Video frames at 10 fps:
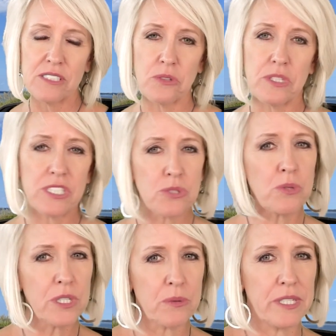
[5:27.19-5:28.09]
So this is
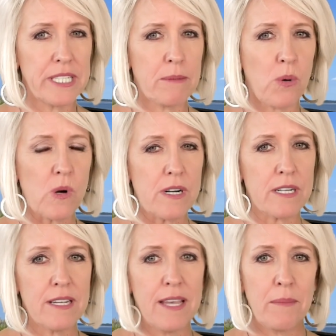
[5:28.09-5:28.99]
really, really
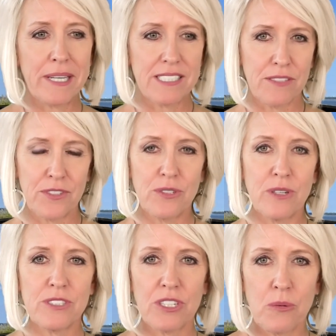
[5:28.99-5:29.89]
important because if you go
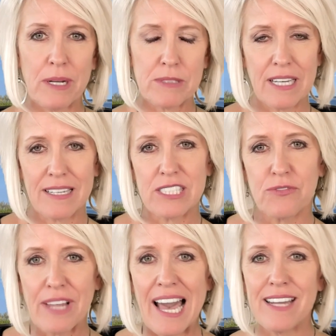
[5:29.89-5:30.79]
to your website and it's
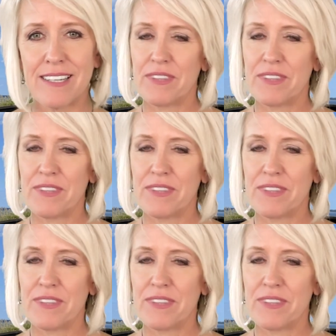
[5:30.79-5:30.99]
flat,